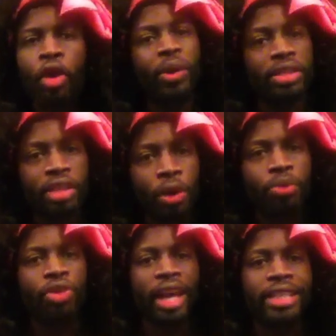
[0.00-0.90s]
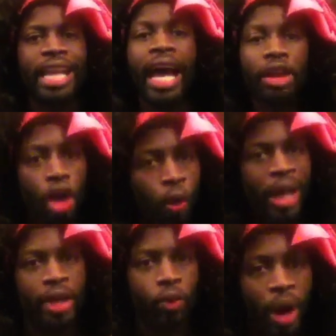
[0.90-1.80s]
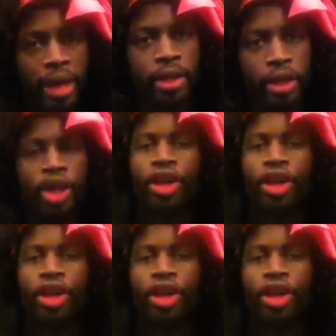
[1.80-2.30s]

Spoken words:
with certain things that I know ain't right